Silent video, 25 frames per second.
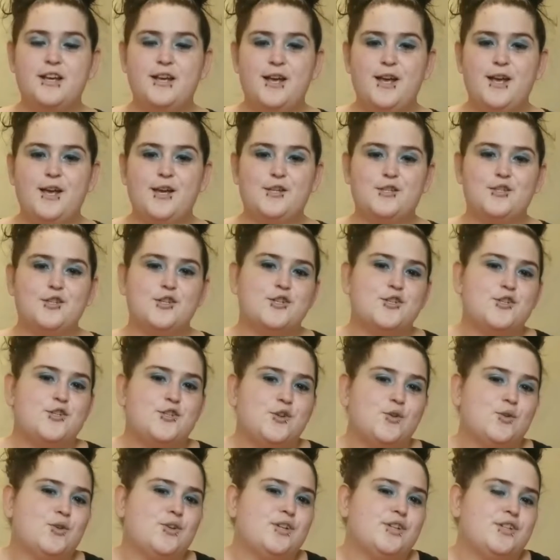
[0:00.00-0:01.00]
is your
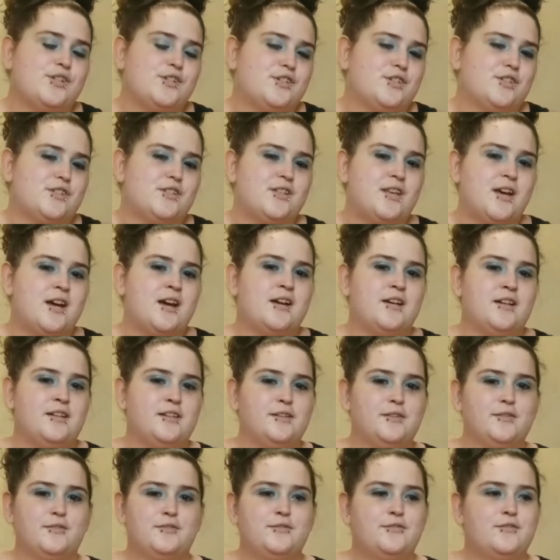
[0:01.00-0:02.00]
stories just kind
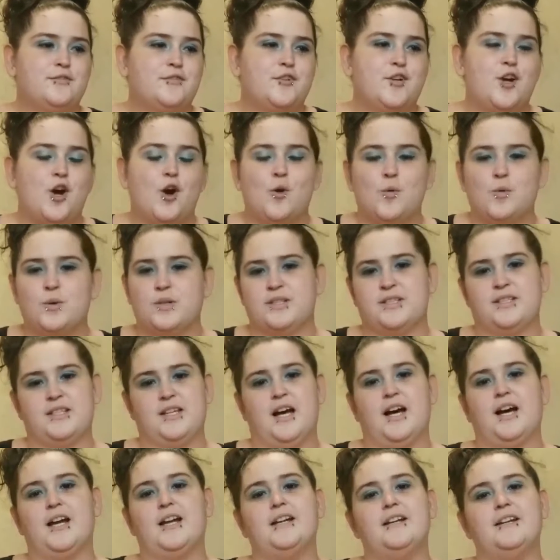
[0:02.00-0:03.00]
of
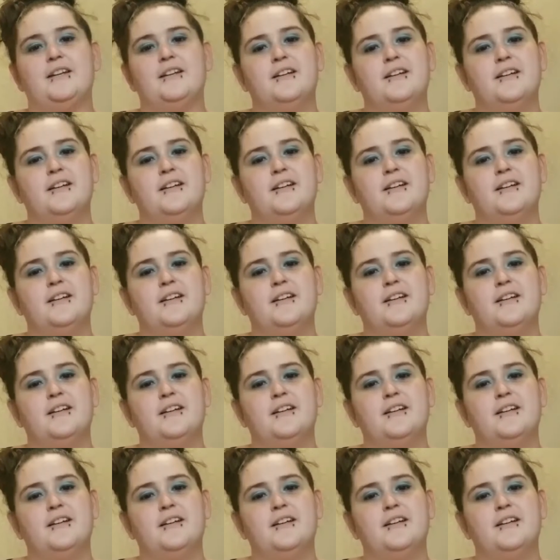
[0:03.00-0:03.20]
coincide.